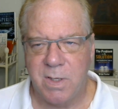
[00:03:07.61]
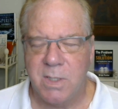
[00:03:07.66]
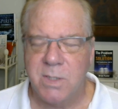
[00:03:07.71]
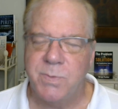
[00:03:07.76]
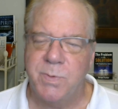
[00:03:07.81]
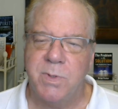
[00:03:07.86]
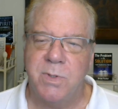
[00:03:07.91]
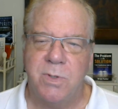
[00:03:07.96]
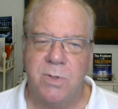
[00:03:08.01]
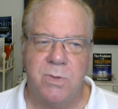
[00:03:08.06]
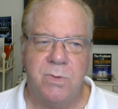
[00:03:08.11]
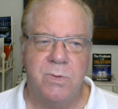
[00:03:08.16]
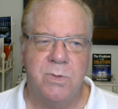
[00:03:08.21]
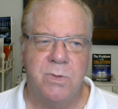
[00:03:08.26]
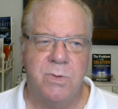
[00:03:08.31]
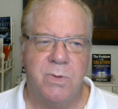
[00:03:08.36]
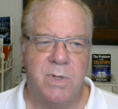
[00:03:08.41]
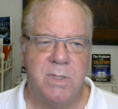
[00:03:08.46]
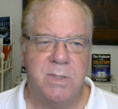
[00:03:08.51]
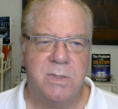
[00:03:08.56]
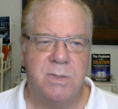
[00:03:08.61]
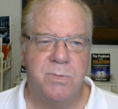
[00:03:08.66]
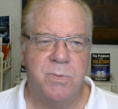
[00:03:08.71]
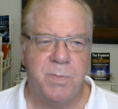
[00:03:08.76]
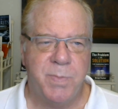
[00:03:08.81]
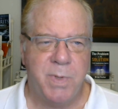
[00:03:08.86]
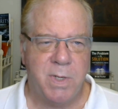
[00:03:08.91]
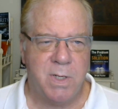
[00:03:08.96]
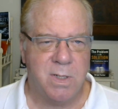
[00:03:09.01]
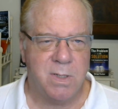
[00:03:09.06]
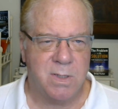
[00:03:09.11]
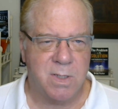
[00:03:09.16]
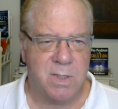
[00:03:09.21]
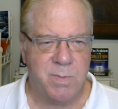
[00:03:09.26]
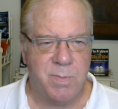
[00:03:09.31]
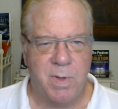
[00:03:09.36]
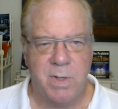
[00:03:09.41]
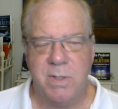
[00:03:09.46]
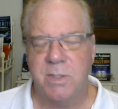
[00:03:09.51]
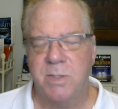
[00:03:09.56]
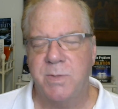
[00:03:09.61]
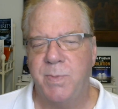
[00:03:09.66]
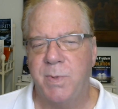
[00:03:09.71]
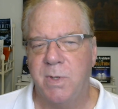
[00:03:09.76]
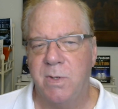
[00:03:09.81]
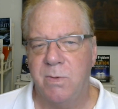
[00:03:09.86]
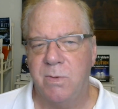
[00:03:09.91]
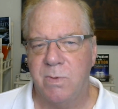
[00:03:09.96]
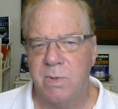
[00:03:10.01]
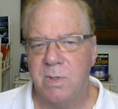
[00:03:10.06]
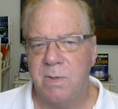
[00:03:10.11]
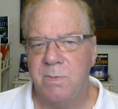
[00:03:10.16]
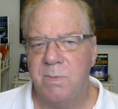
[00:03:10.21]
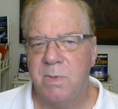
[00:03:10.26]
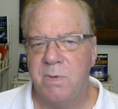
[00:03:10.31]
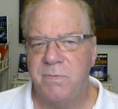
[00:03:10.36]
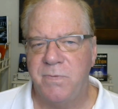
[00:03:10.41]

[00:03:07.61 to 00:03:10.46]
has been told to us repeatedly by the spirit realm